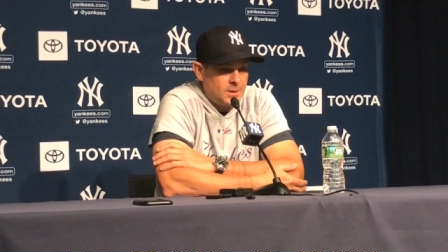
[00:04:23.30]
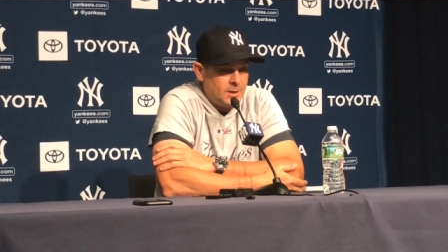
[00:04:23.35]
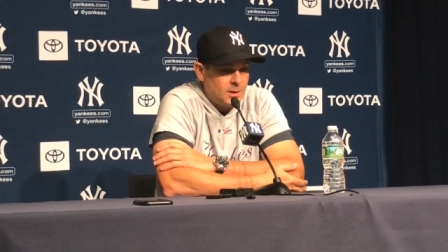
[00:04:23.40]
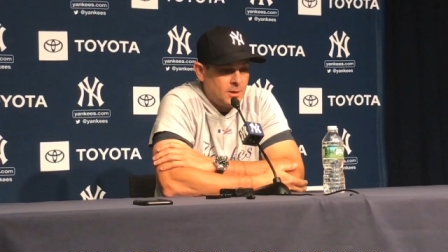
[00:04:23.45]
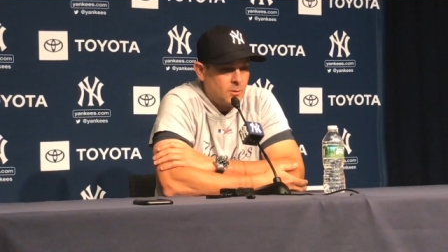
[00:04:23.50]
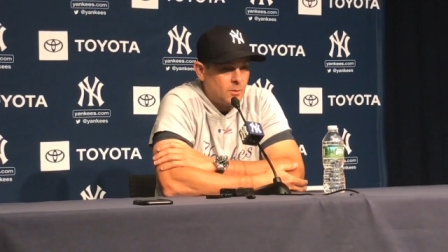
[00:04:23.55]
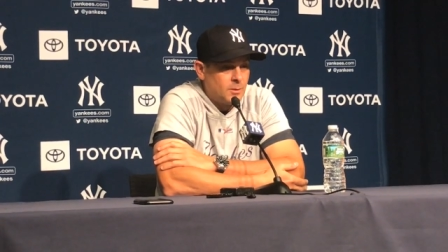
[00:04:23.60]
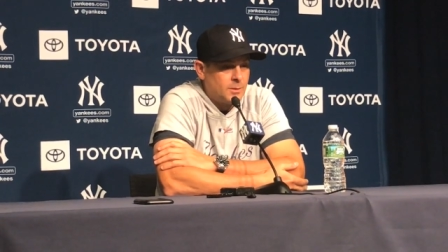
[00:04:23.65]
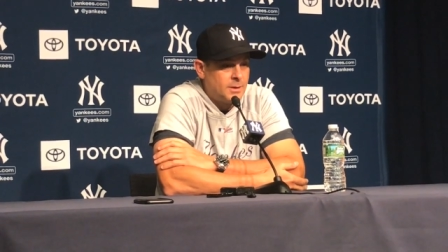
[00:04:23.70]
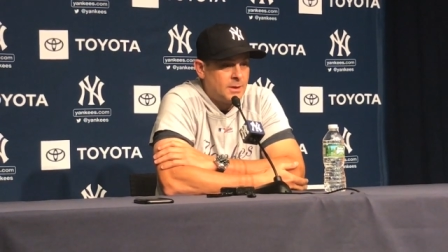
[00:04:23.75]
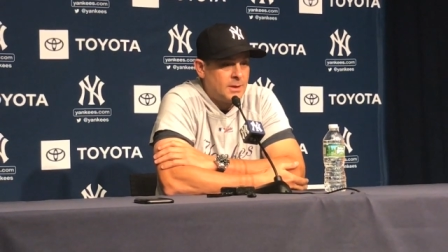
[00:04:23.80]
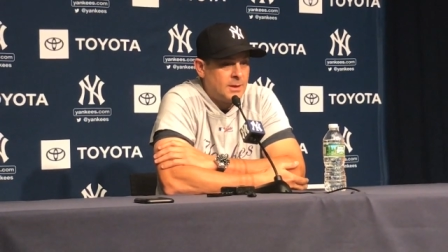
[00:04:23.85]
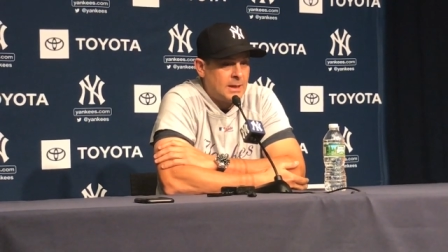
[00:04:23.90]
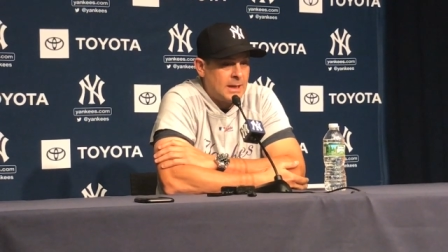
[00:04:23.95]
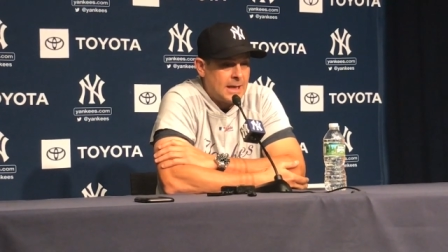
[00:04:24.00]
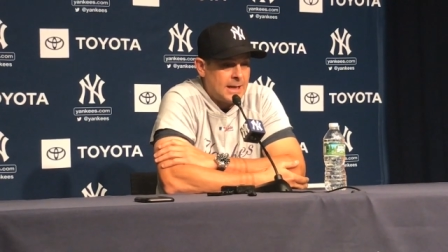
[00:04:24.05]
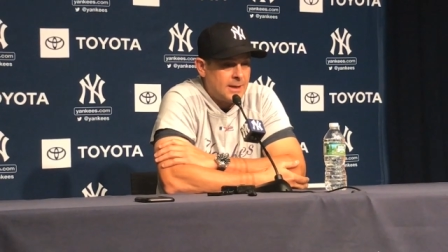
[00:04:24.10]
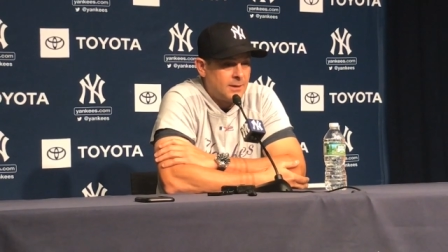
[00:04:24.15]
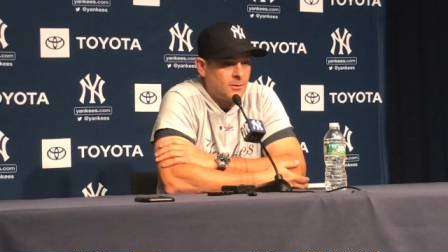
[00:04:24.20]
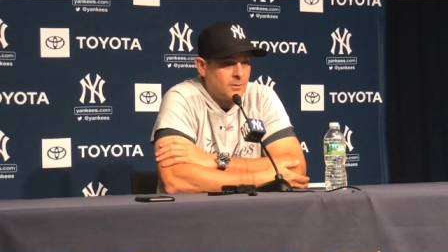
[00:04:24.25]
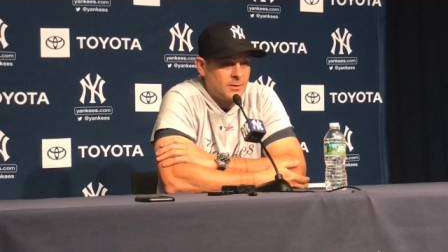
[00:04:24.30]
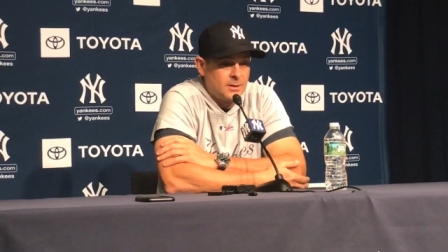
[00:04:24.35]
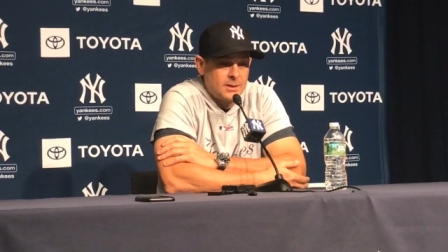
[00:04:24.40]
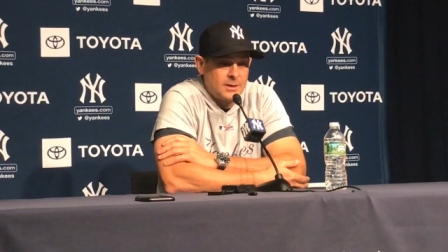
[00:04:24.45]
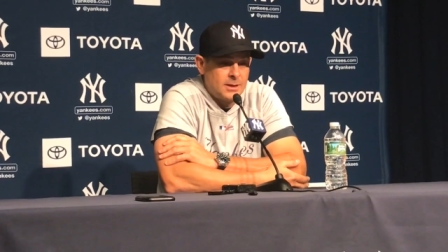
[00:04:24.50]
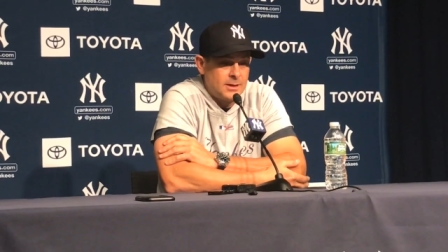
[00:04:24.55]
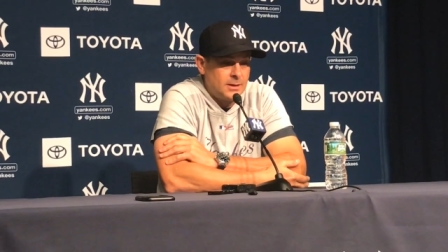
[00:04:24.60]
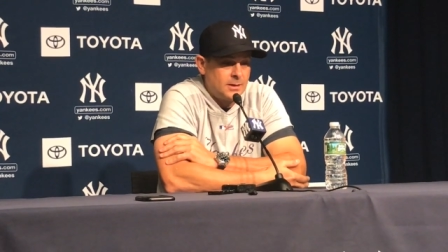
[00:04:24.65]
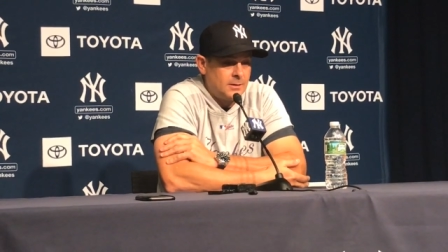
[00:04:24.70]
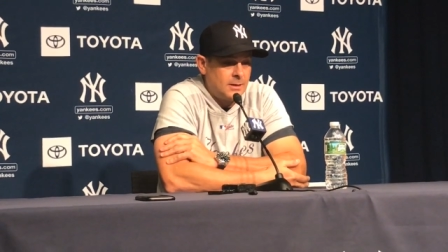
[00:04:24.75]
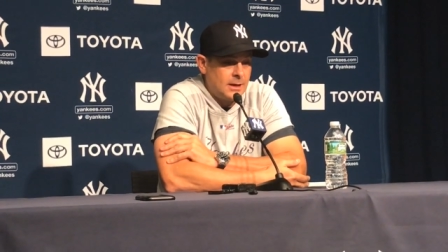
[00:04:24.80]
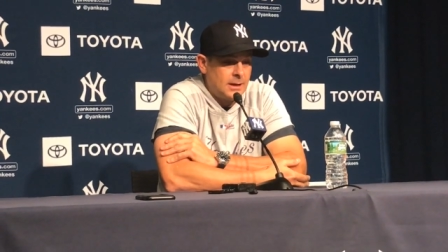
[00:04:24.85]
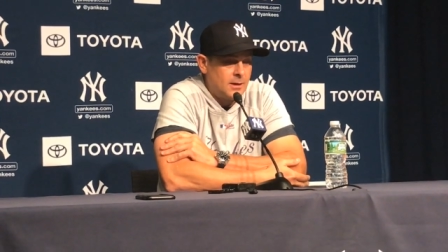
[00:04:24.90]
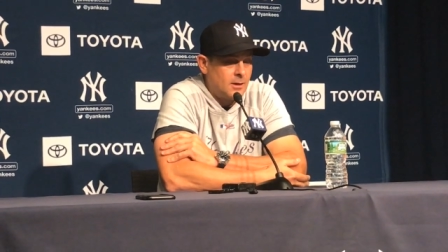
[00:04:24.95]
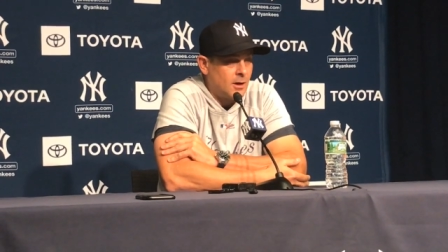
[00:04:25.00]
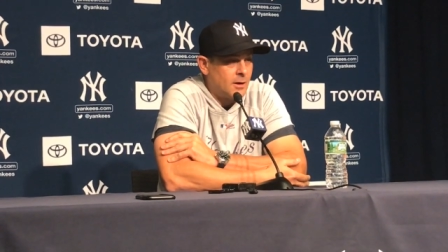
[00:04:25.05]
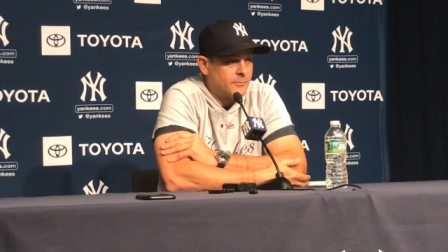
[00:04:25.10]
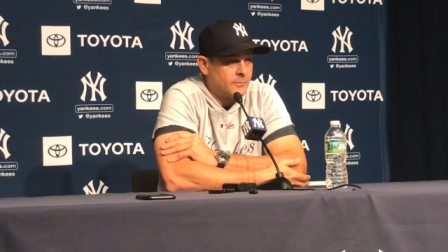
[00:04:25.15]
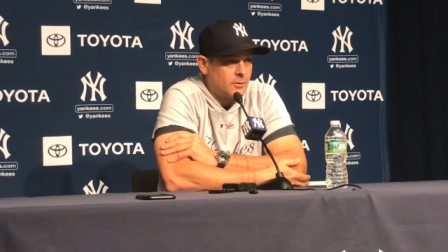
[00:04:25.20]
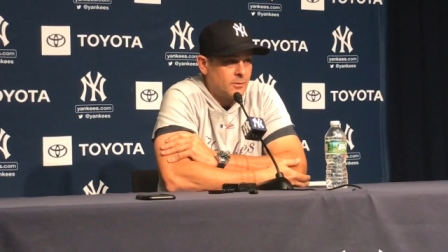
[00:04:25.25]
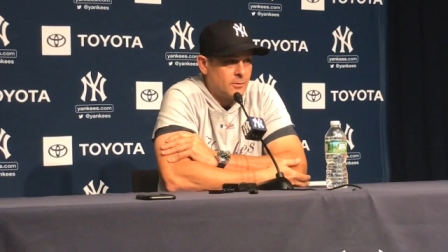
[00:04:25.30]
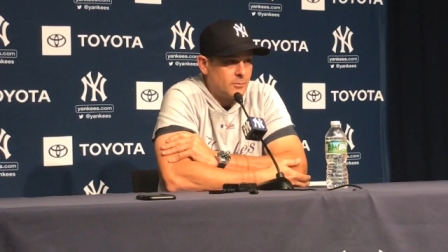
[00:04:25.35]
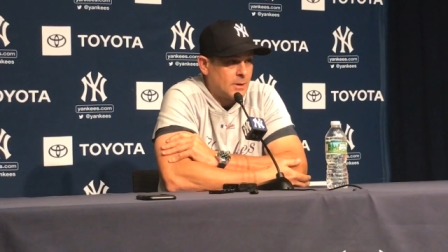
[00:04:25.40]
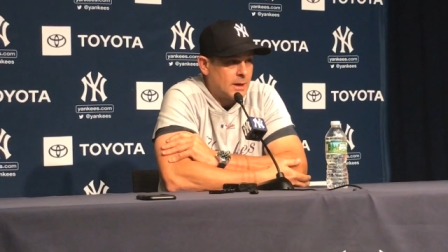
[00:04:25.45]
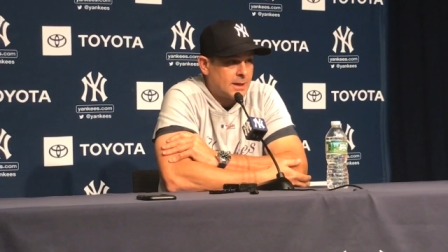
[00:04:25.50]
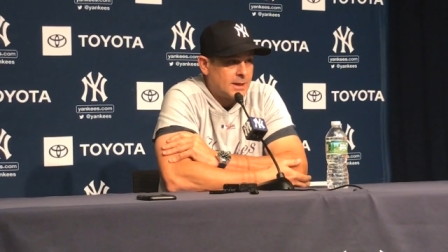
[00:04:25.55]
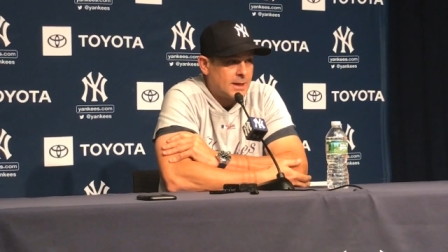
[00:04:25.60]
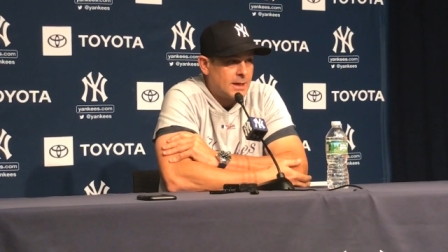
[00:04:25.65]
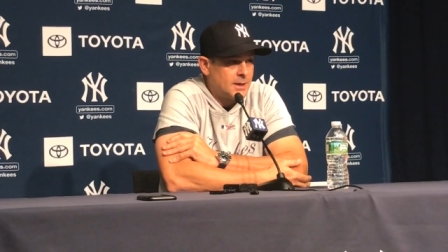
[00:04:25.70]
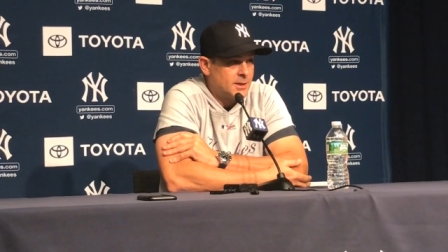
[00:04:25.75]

deal with it, handle it, and, and offer the right